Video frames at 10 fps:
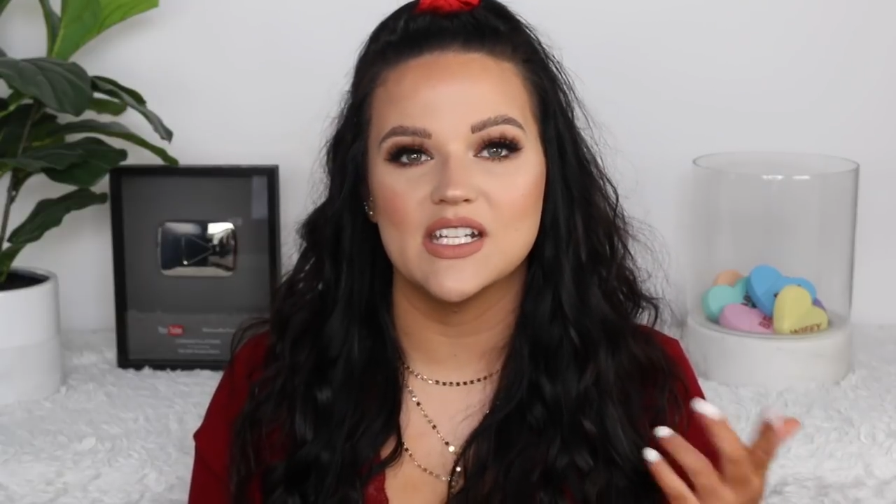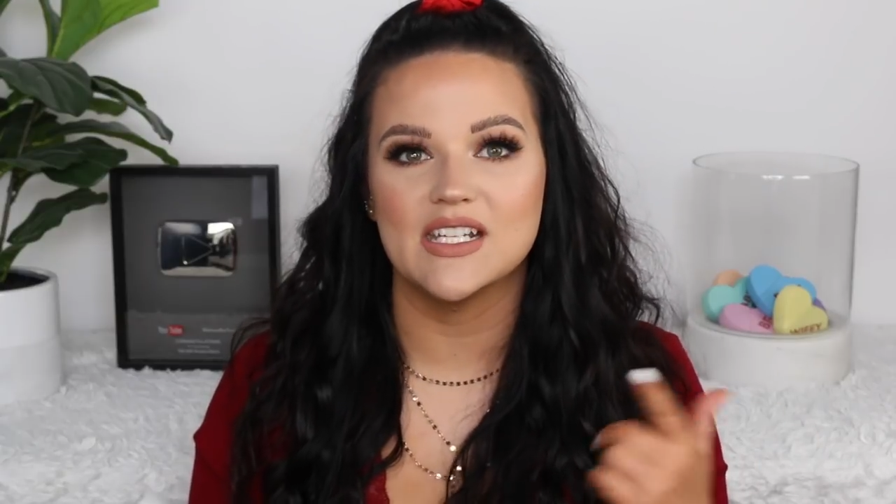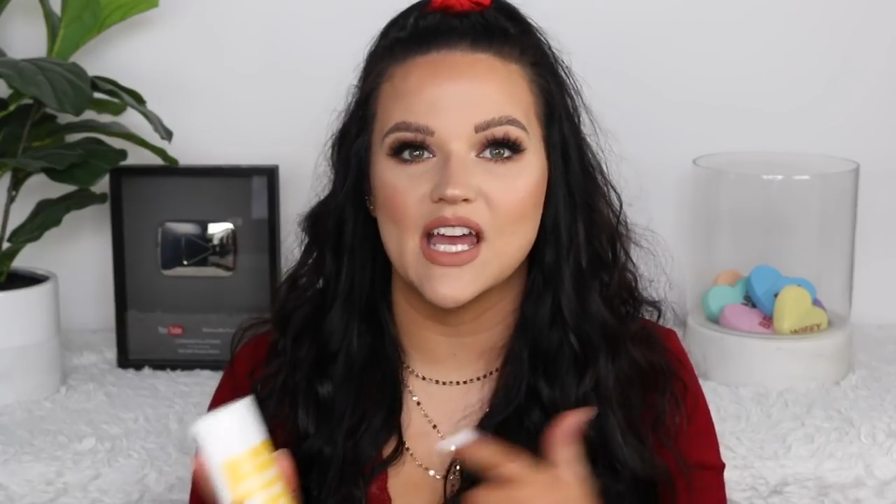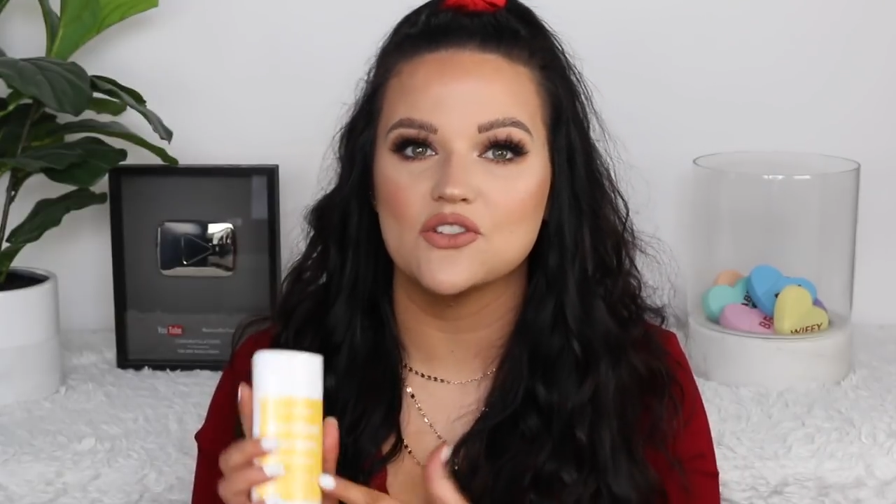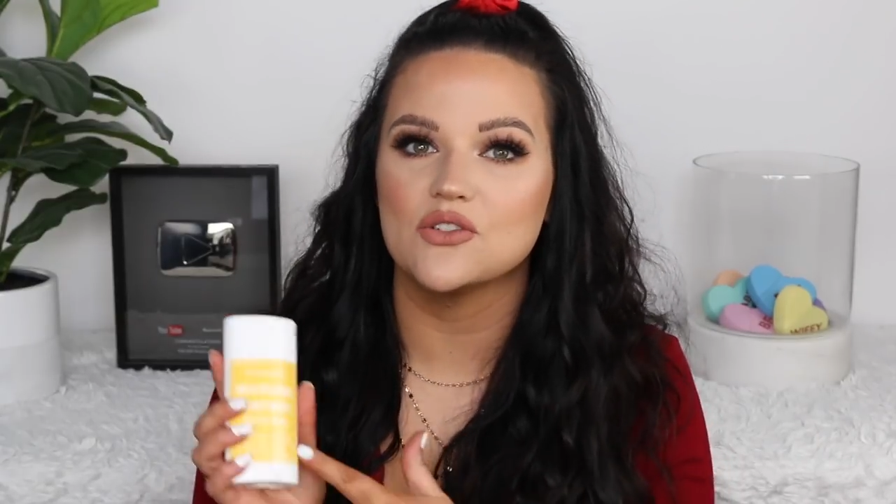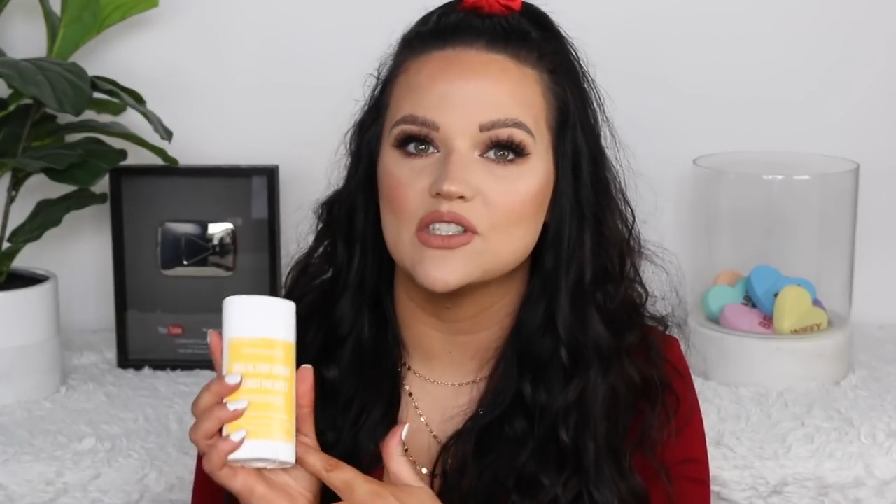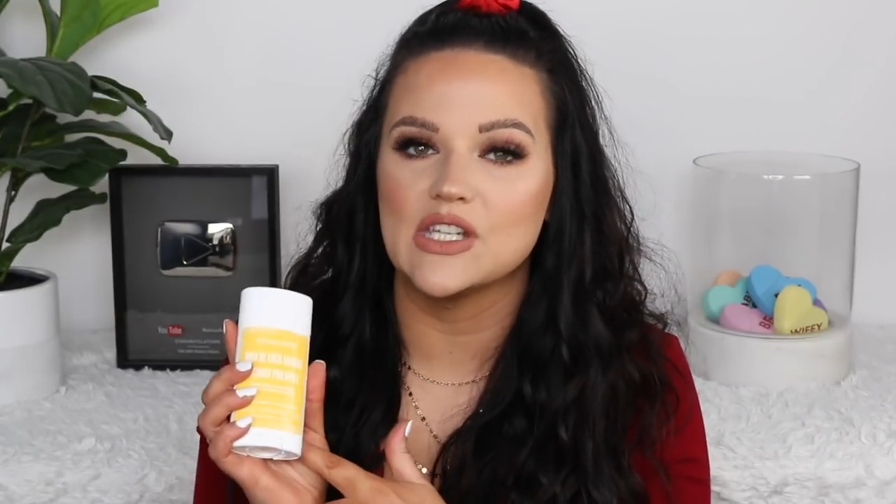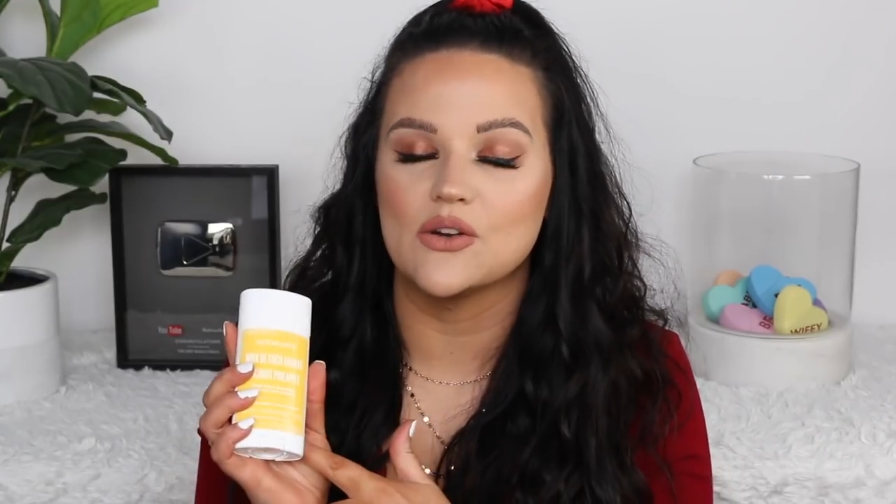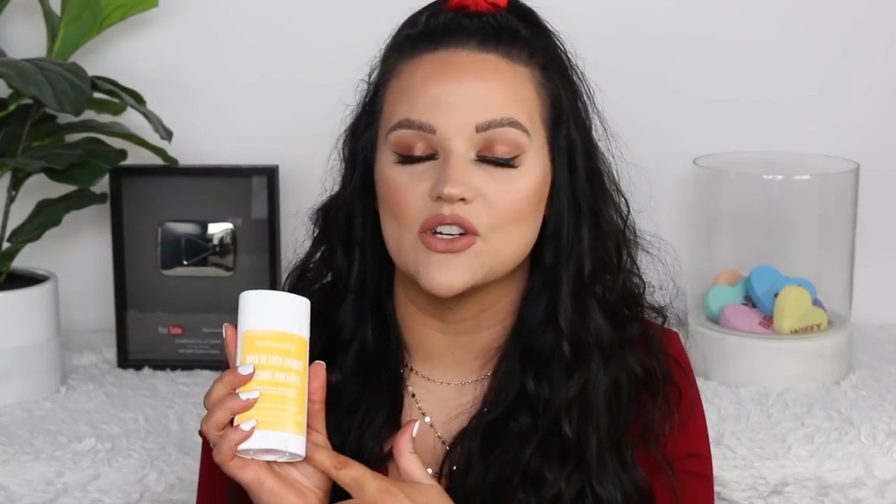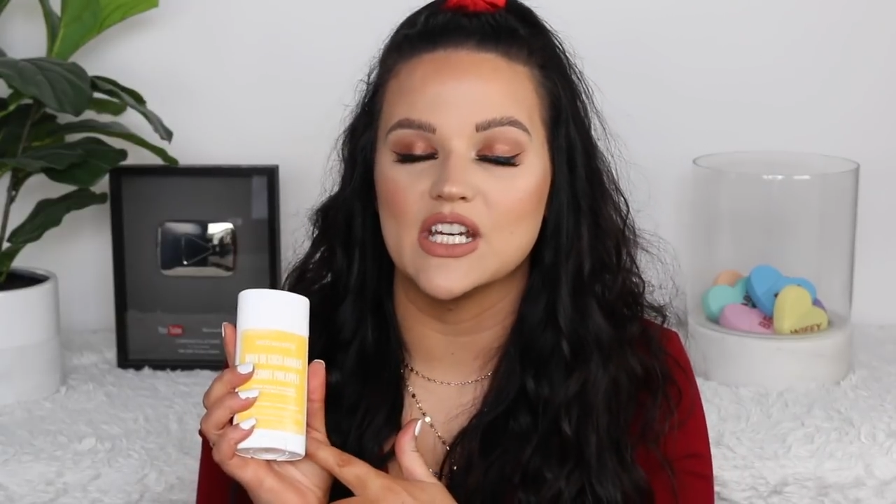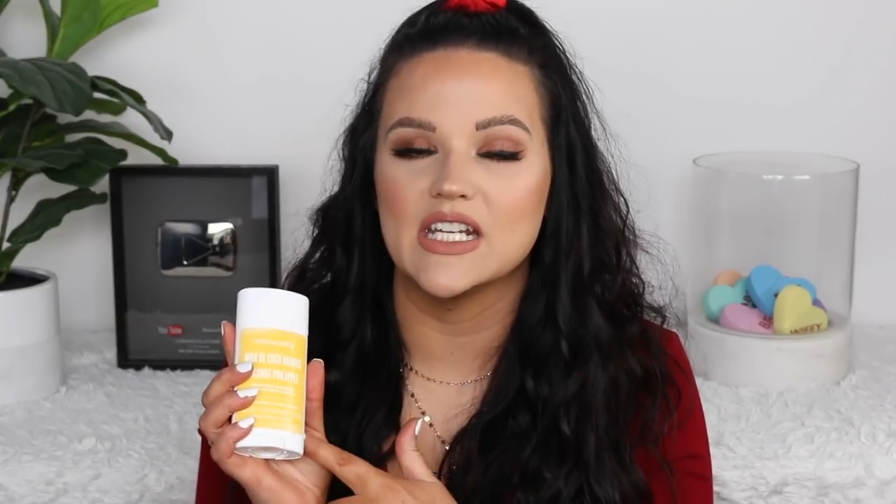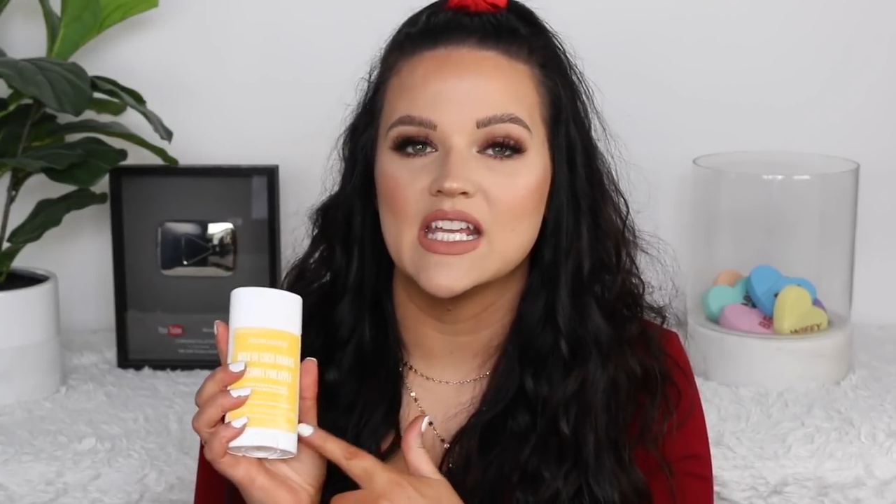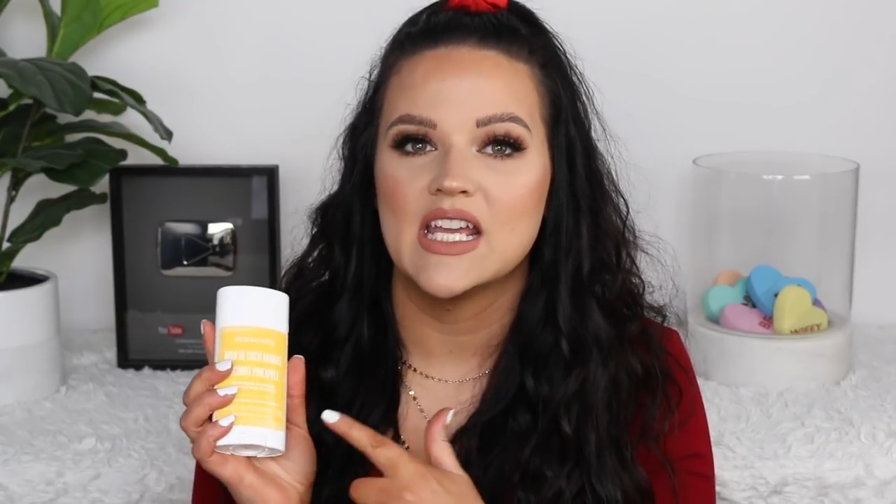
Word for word: and natural deodorant